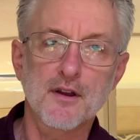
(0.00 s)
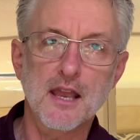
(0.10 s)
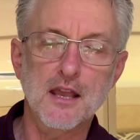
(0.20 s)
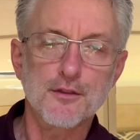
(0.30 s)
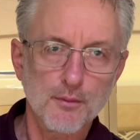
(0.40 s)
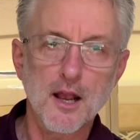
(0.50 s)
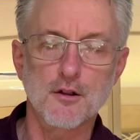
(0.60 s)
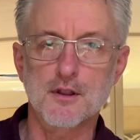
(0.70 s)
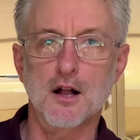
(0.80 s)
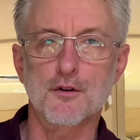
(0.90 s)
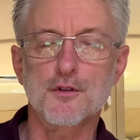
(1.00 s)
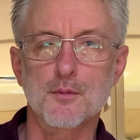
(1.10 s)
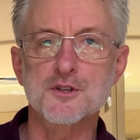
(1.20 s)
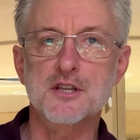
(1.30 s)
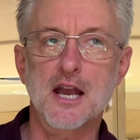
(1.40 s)
a $300
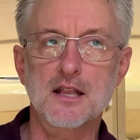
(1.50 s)
thermostat